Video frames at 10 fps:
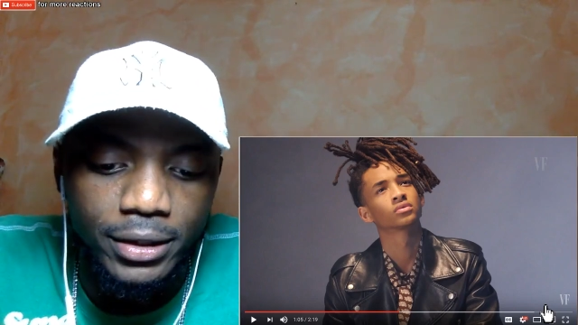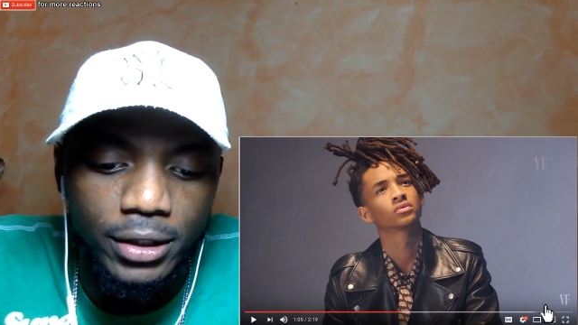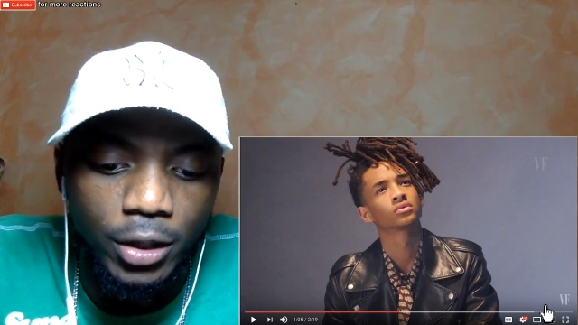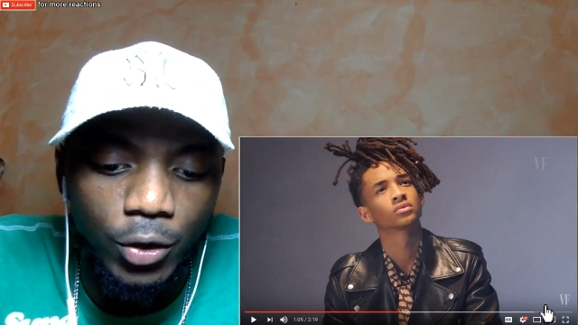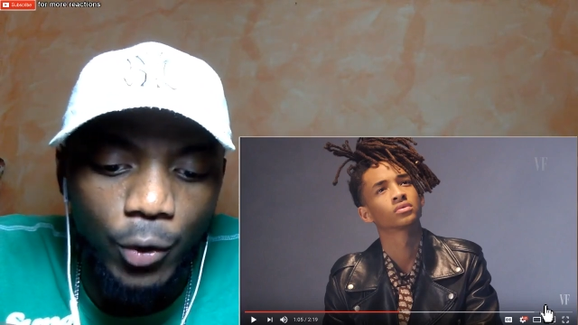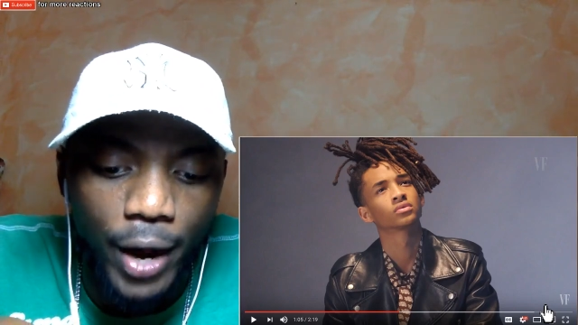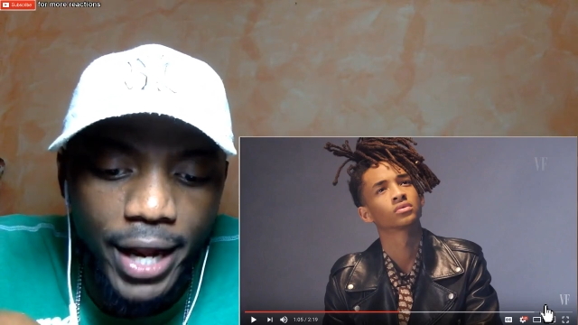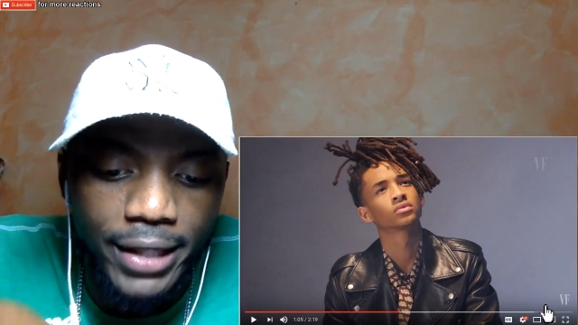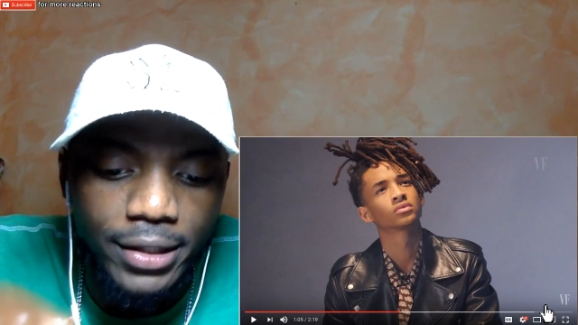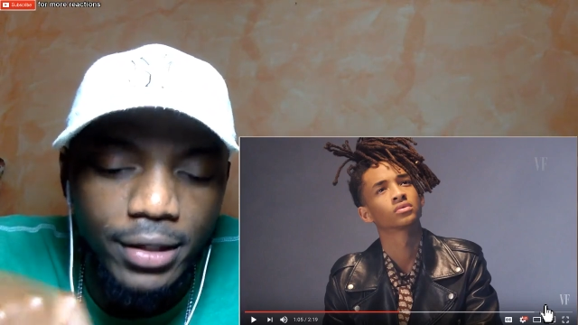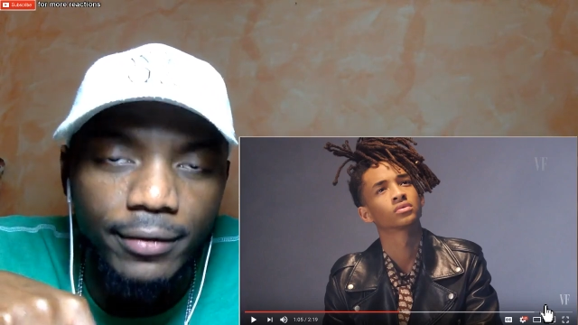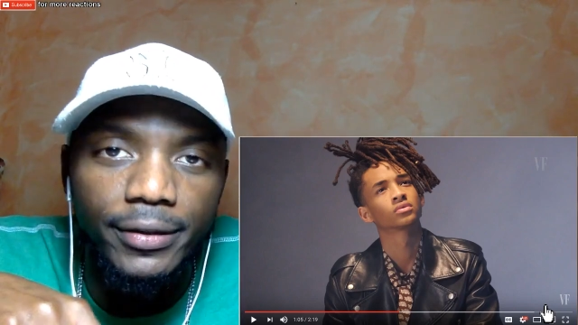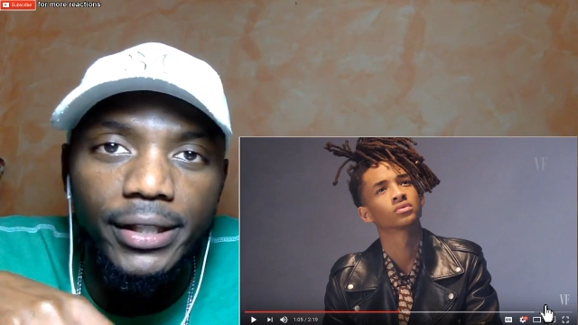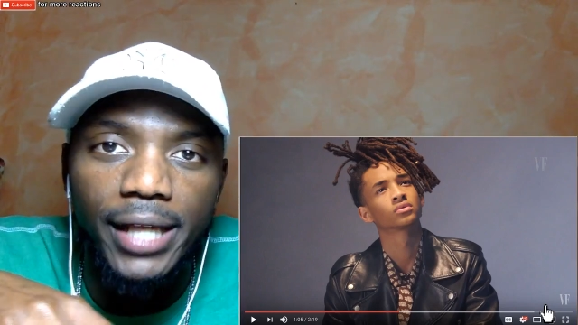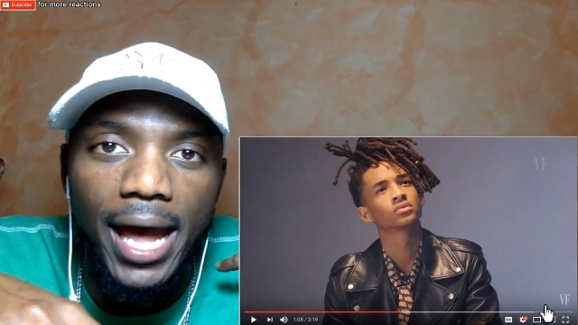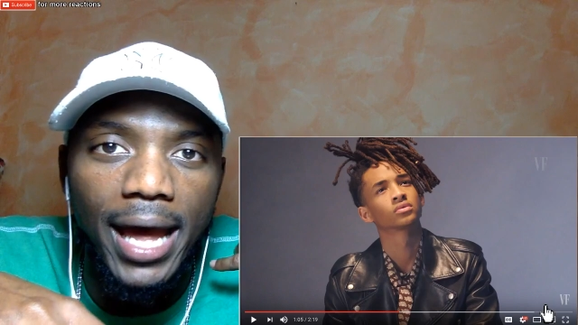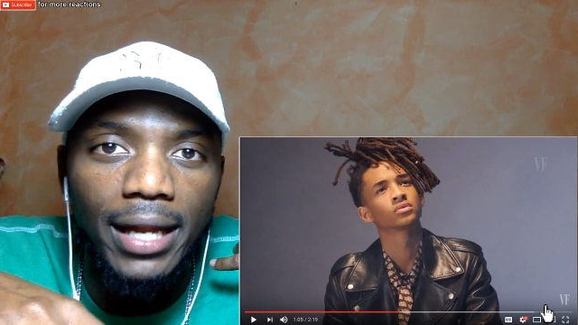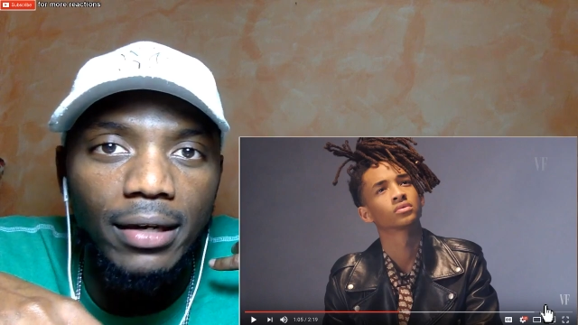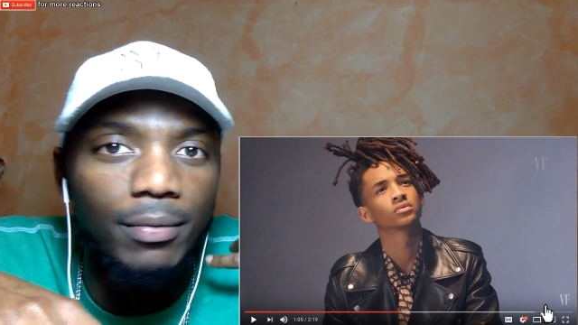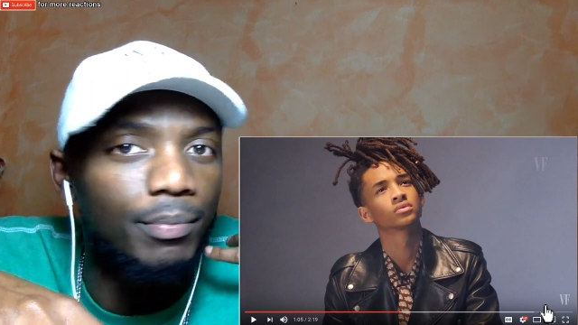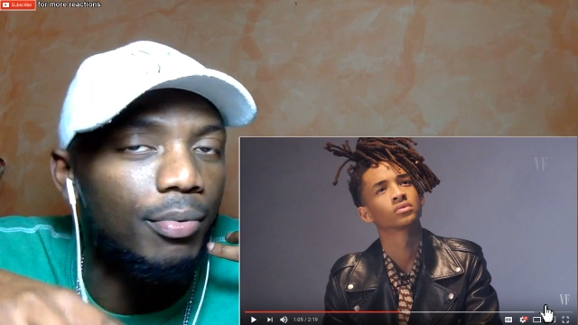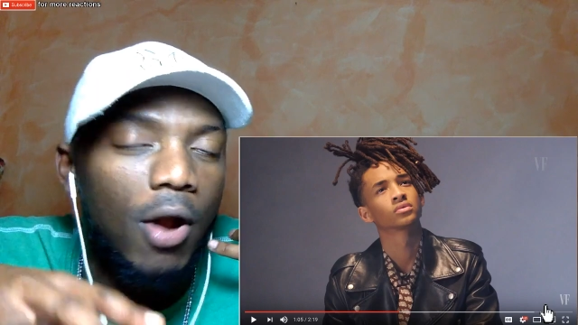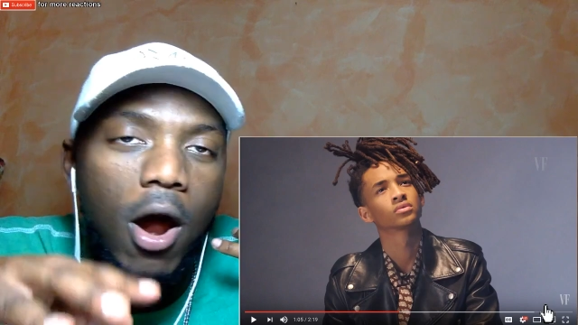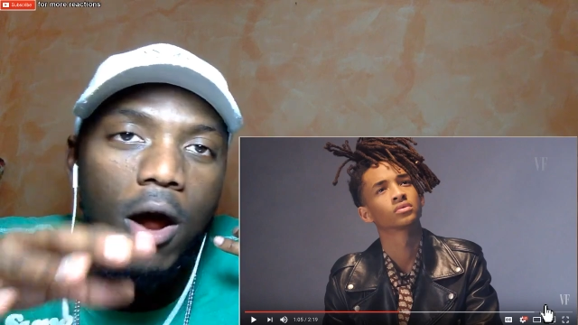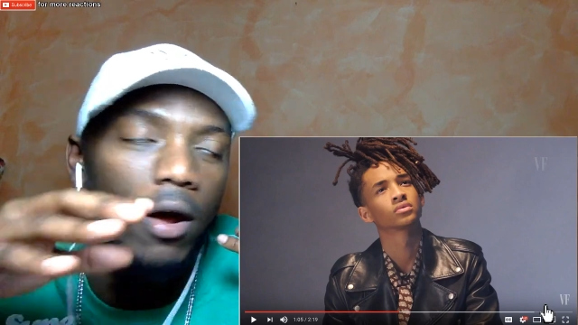Speaker 1: the grains of sand? Bro,